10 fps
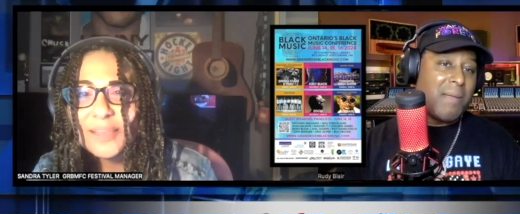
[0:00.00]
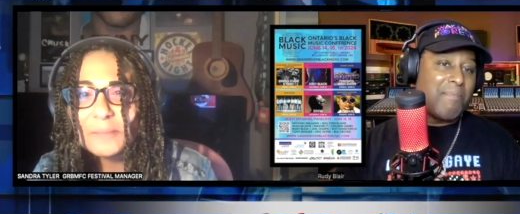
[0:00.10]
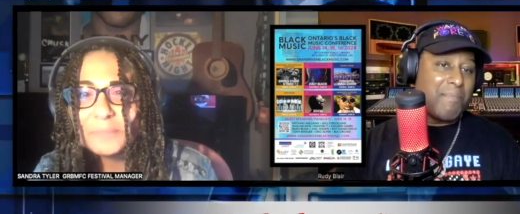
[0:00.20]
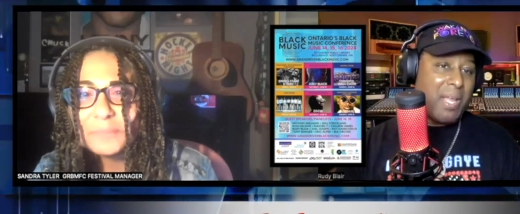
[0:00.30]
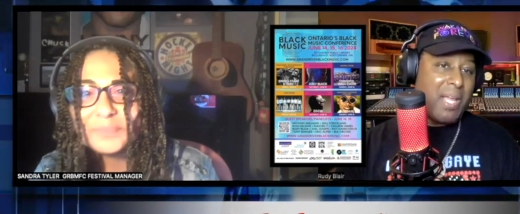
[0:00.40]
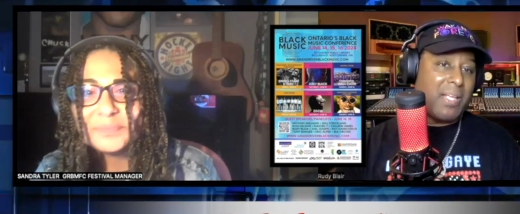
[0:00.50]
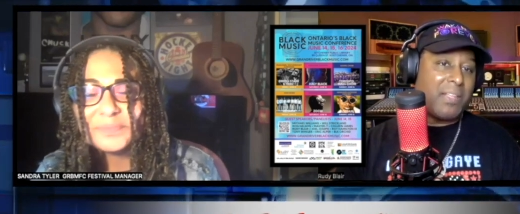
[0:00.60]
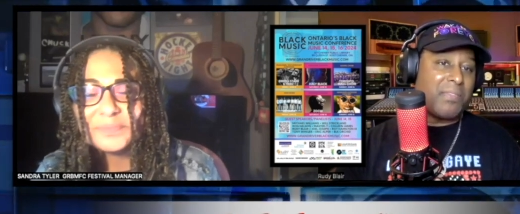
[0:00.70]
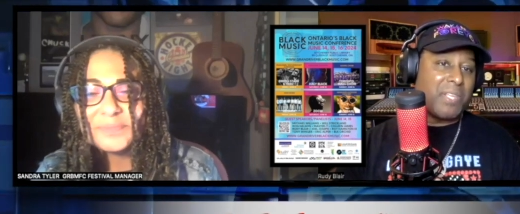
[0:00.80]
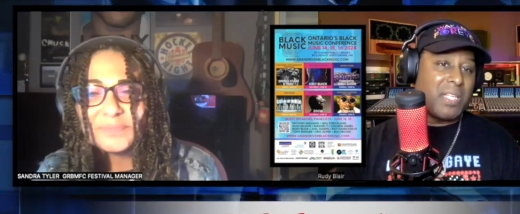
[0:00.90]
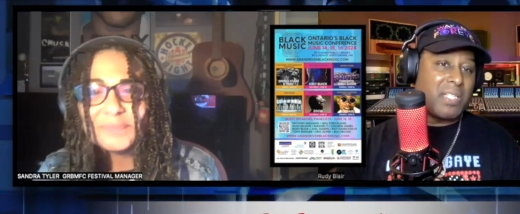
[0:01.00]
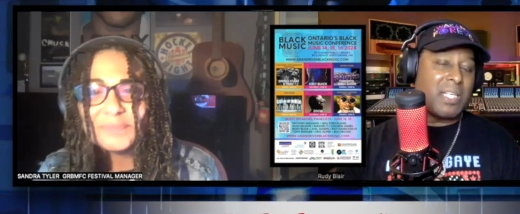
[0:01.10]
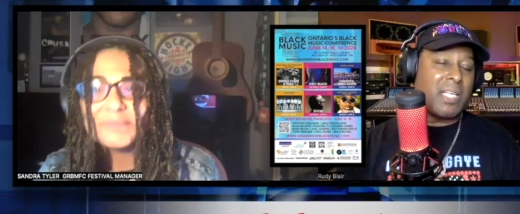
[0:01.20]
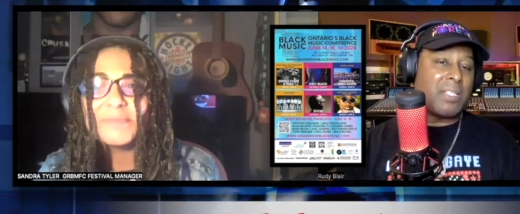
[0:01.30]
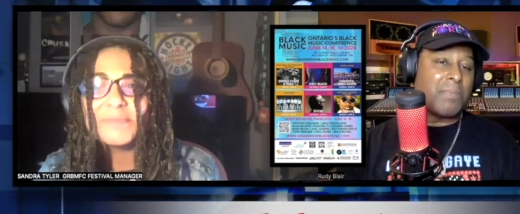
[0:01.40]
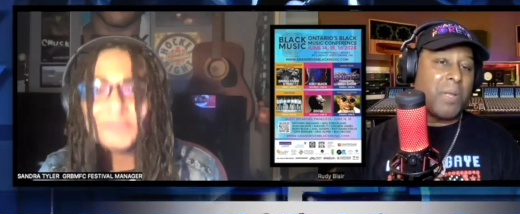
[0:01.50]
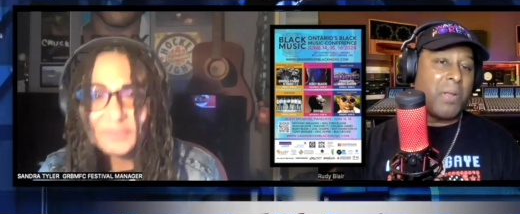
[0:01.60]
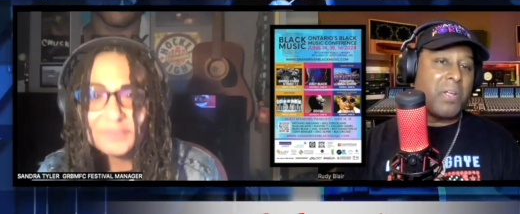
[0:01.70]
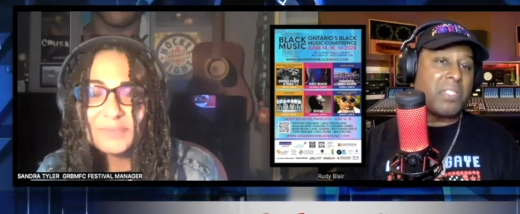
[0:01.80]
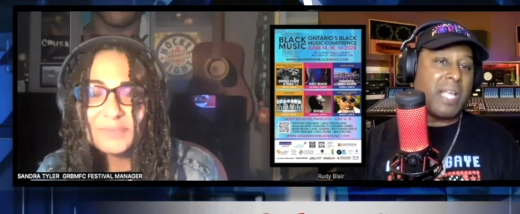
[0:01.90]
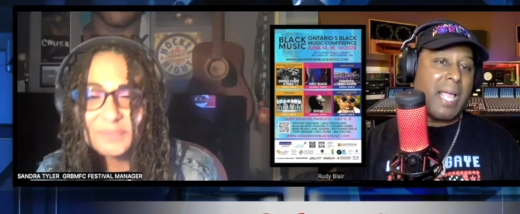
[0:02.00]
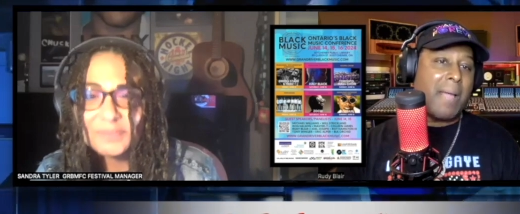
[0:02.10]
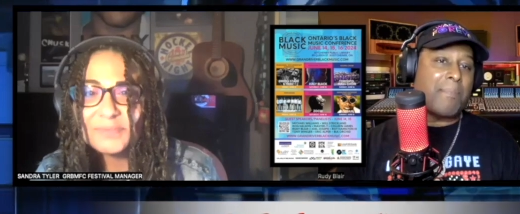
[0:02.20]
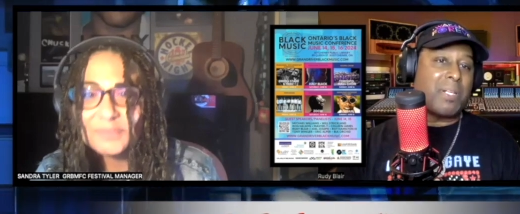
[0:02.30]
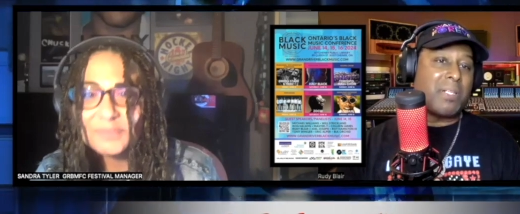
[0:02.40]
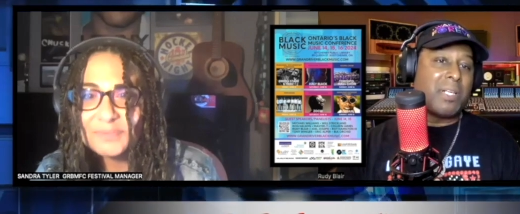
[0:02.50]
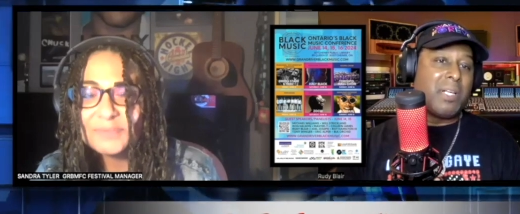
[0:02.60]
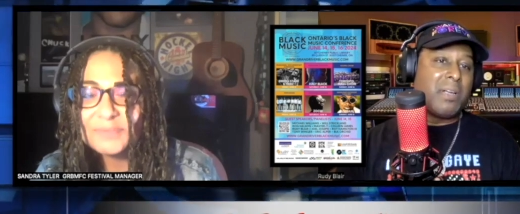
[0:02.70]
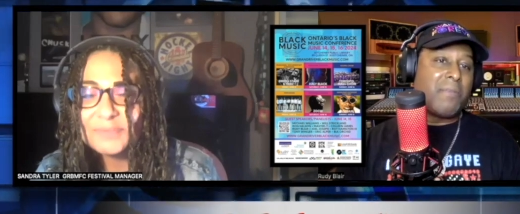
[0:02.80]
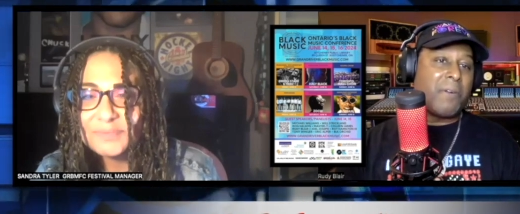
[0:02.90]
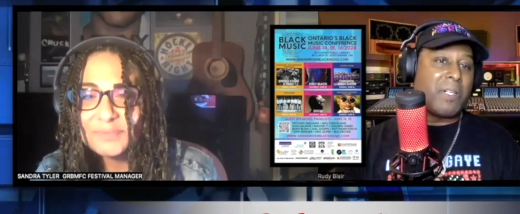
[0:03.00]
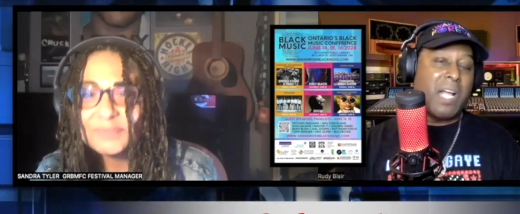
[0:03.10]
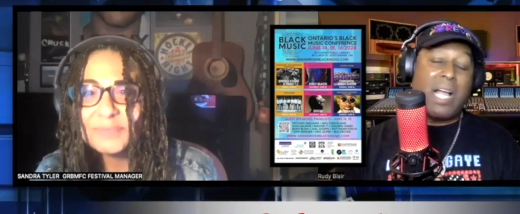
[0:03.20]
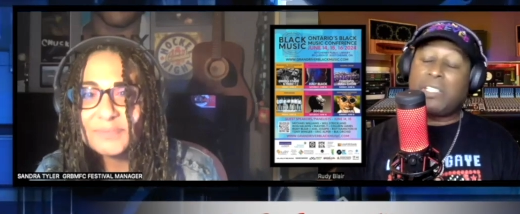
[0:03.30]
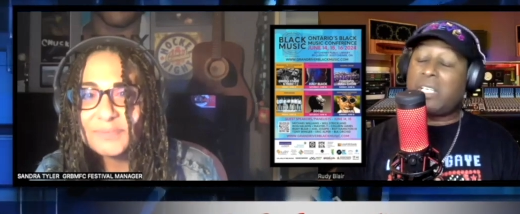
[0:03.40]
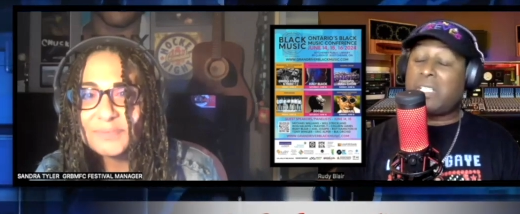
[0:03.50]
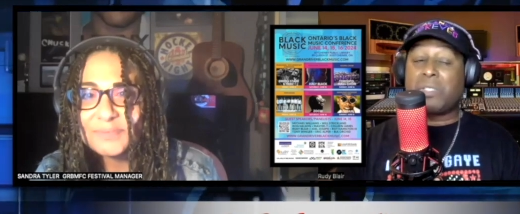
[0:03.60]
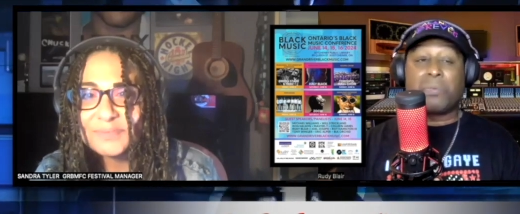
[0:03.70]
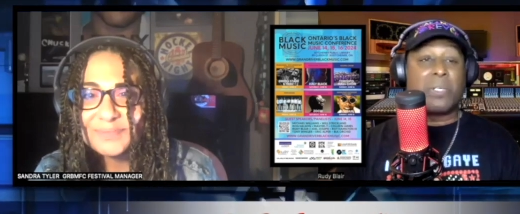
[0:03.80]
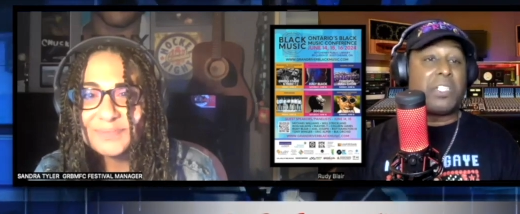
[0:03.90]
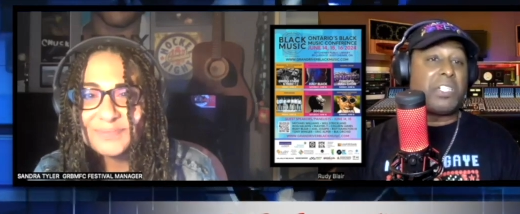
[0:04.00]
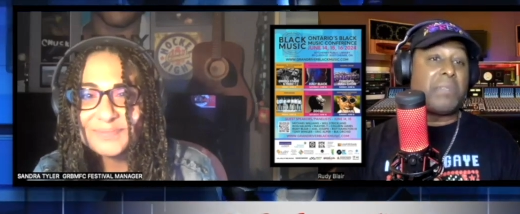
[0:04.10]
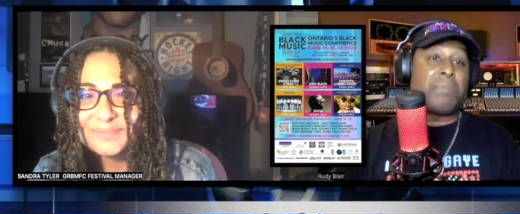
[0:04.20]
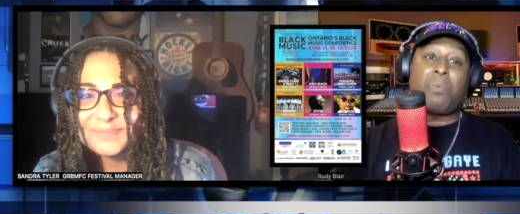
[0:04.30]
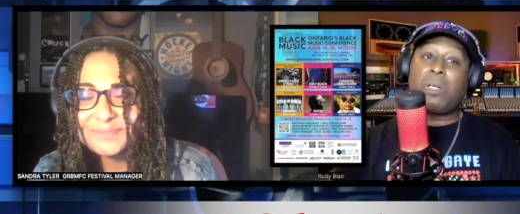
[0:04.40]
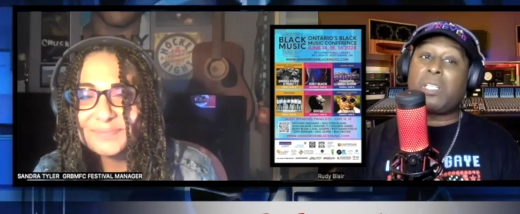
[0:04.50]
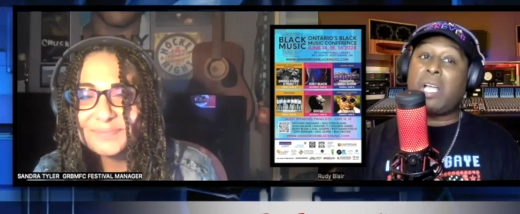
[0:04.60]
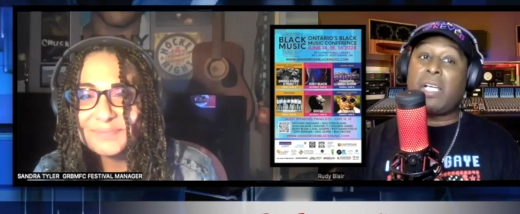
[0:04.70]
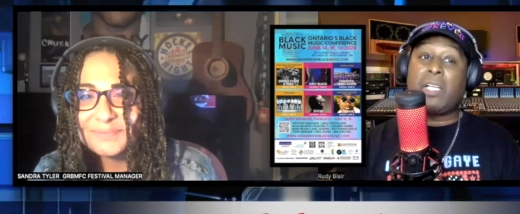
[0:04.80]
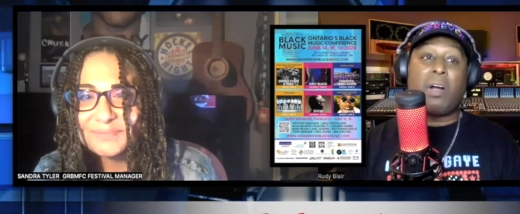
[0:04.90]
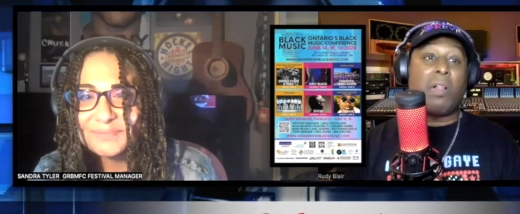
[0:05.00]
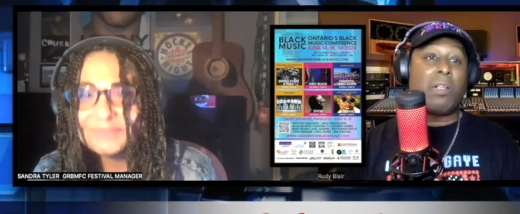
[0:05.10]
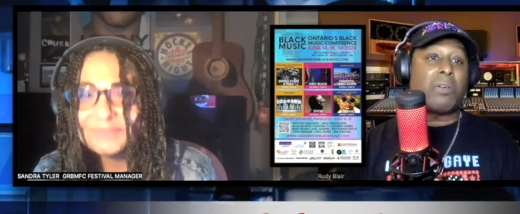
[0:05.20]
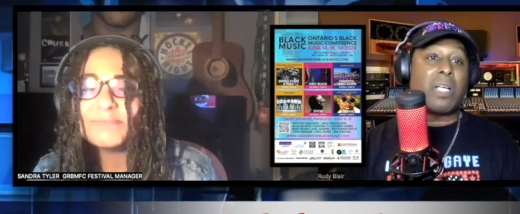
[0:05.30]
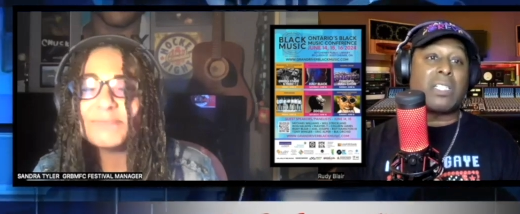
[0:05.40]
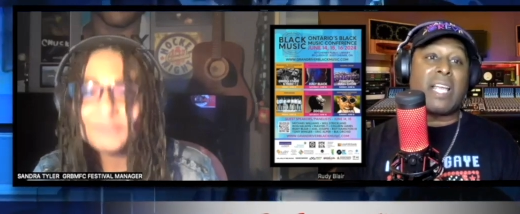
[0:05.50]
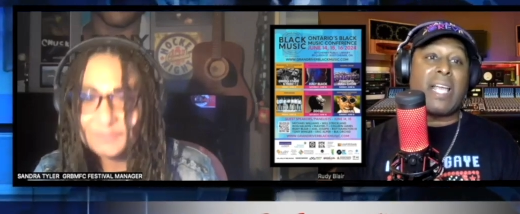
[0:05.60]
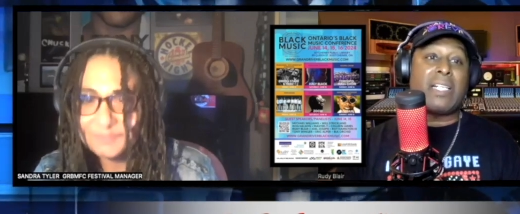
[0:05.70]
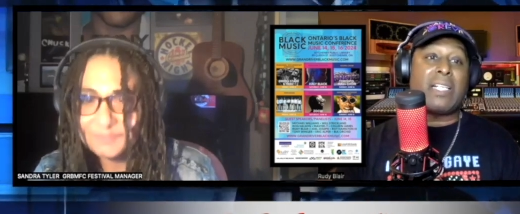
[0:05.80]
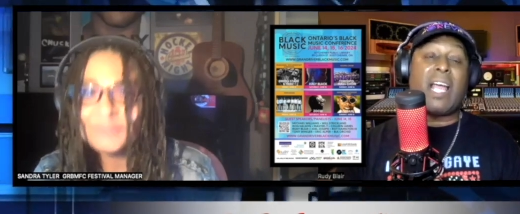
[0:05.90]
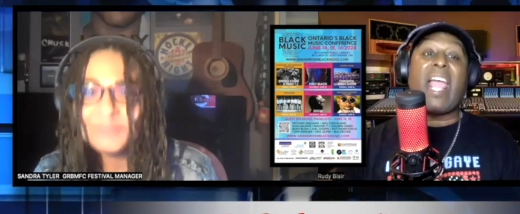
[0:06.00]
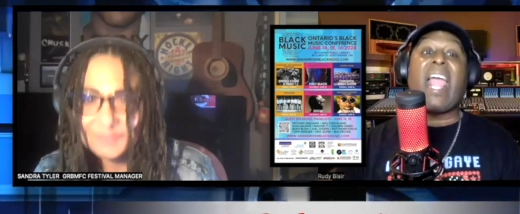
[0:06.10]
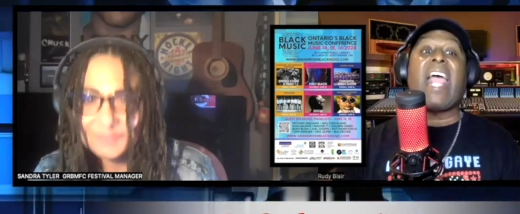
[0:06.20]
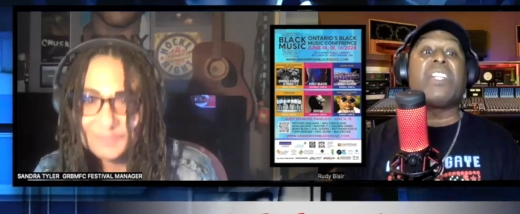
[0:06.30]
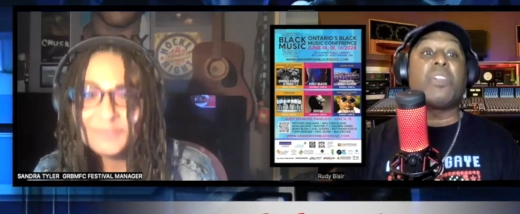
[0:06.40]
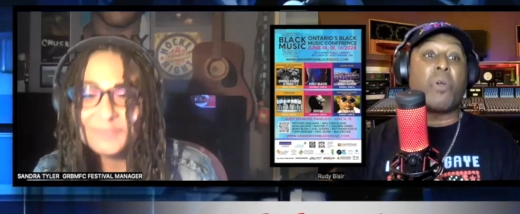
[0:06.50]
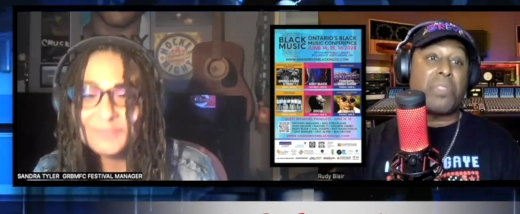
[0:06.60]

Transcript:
Speaker 1: make this experience happen for not just the region, but we're talking all across Canada and North